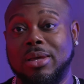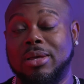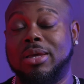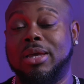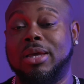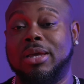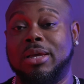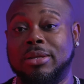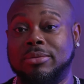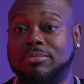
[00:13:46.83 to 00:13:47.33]

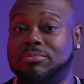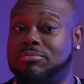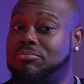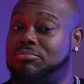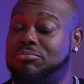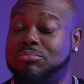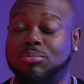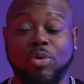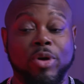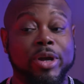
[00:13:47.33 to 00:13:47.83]
and
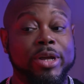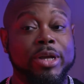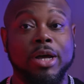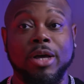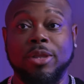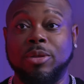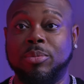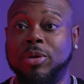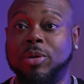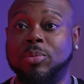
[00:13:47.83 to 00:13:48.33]
bring
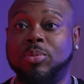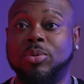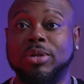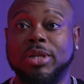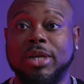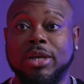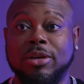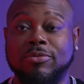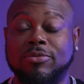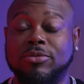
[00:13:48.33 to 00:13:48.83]
other people
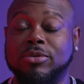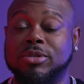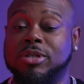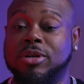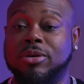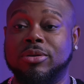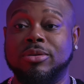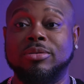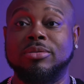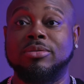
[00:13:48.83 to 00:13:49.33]
in for
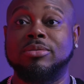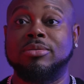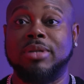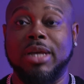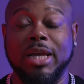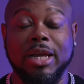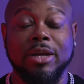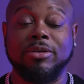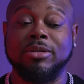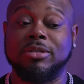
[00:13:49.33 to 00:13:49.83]
certain
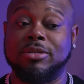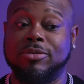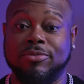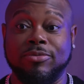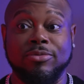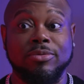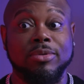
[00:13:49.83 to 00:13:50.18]
areas of